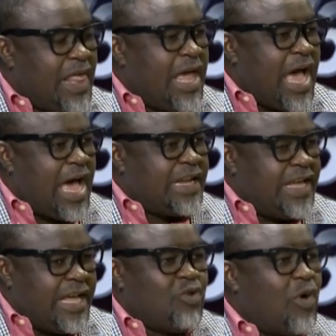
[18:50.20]
Mm. And
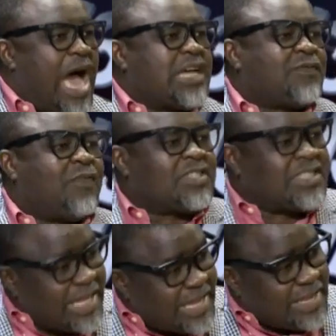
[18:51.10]
then you ask for
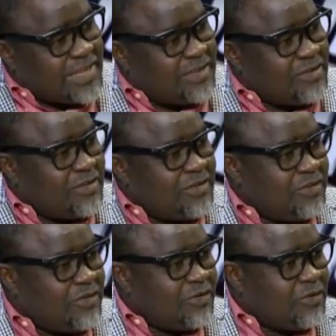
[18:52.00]
stay
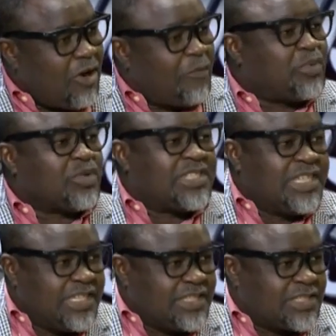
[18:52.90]
of
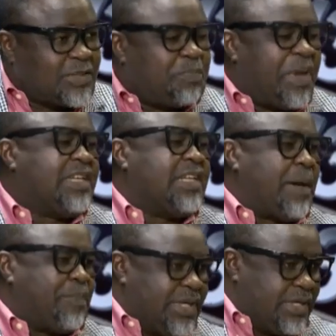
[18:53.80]
proceedings pending
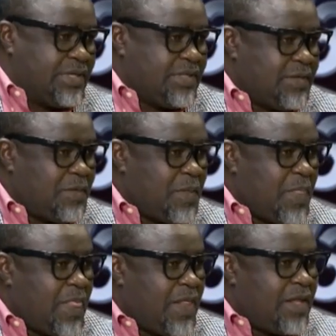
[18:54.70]
appeal,
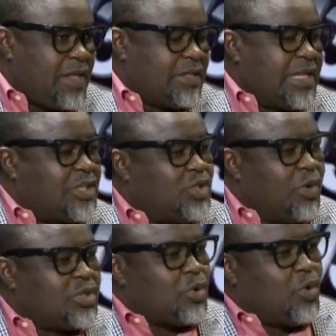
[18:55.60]
that you
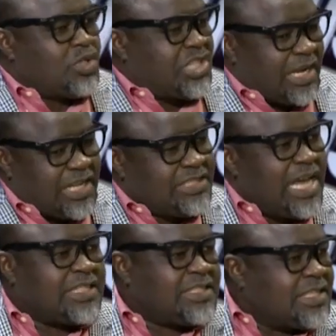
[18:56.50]
want to go challenge
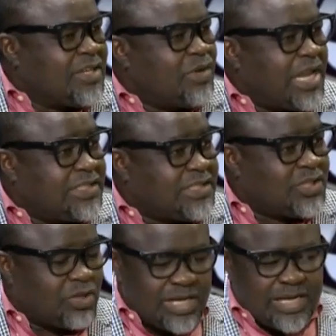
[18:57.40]
that singular
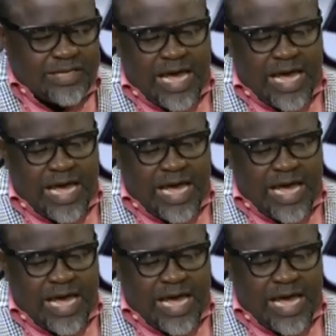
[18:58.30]
decision that